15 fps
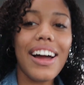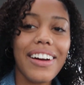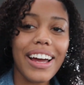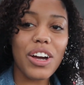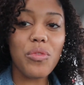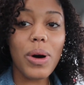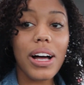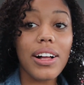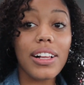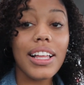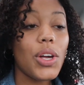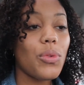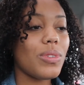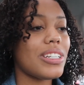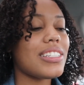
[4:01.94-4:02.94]
All right. Well,
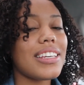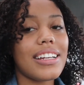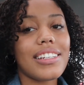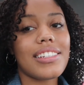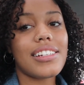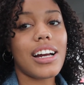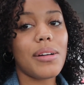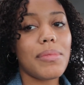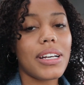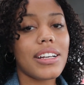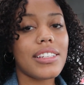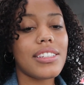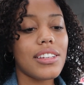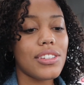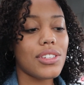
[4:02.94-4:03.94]
we just got to
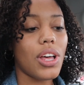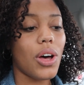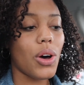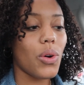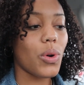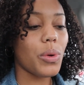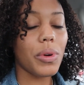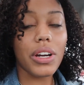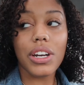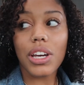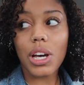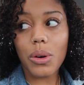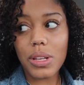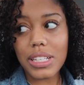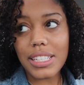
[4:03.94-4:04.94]
Starbucks, so we're
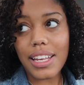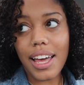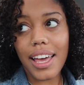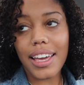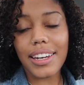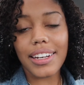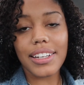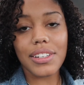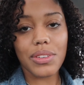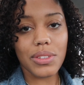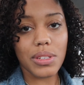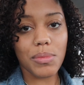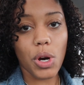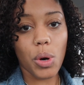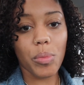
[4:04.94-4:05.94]
gonna go inside and do
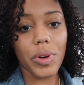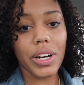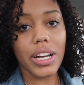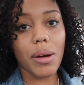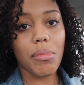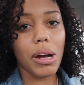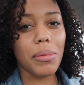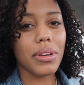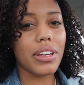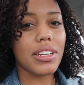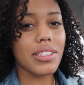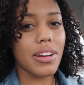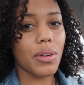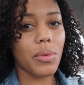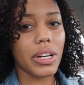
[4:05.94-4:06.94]
some homework. I'm probably
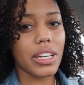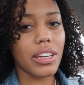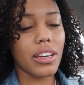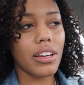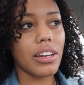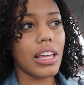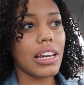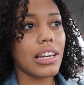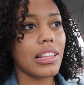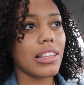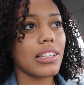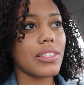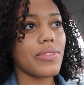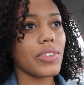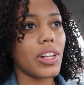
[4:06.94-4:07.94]
gonna start working on editing
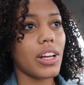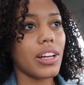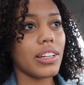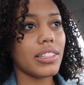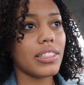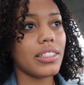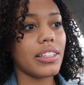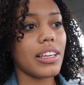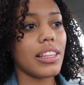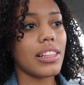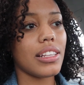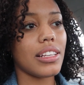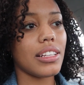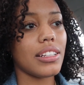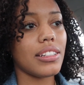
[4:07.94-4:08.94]
this vlog,
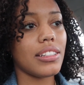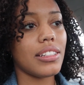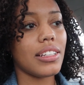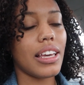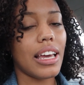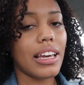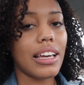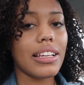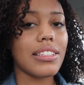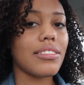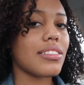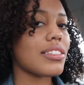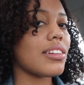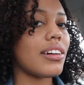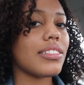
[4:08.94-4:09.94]
and then yeah, I guess
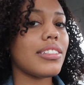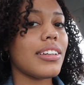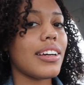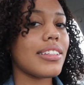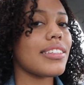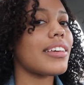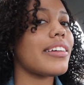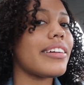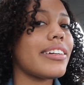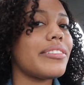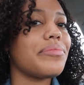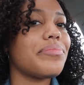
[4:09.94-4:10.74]
I'll just talk to you guys later.